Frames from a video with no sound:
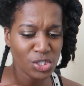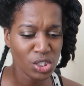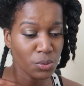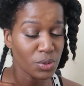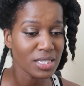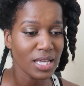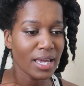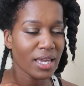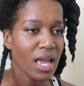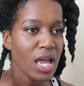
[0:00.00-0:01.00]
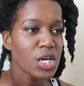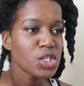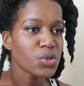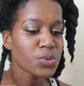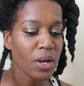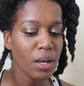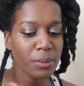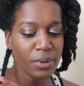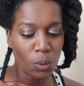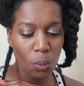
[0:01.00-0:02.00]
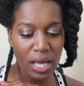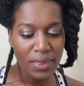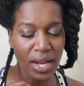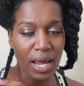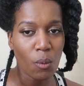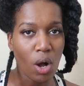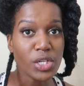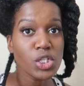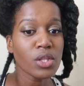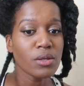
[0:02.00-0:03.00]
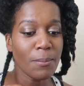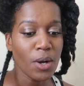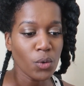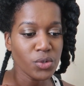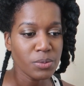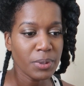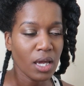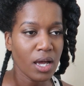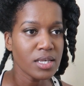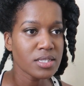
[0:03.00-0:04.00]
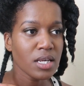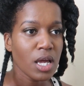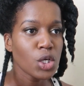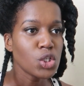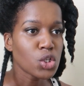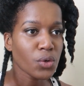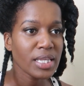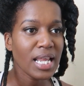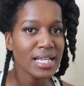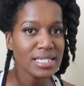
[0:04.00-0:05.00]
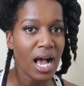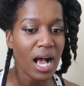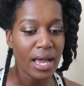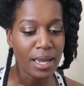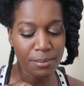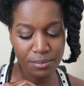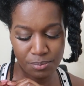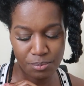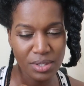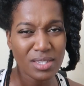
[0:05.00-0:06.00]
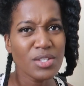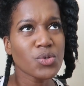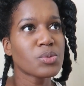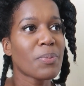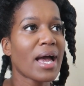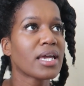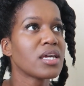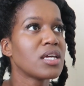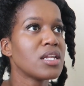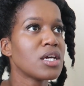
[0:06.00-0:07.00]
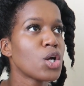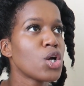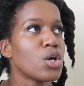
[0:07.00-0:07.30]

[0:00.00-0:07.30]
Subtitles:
She was probably the one that I watched the most, because during that time, this was back in